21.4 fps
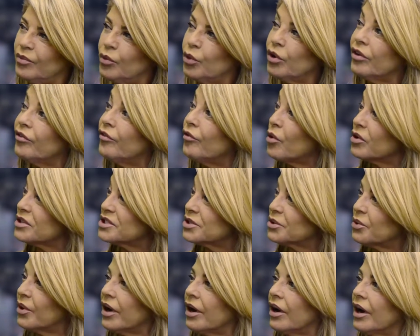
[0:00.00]
We're
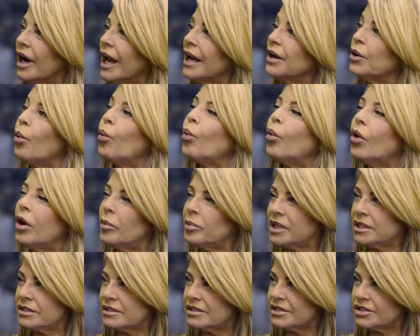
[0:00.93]
Foursquare, and a
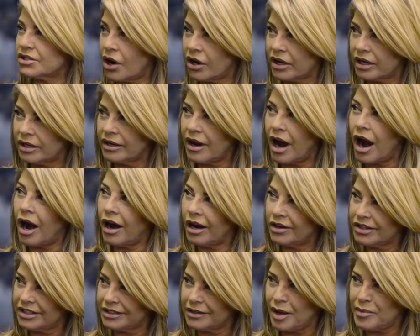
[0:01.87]
woman started our
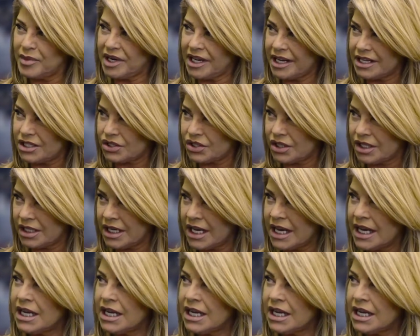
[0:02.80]
denomination.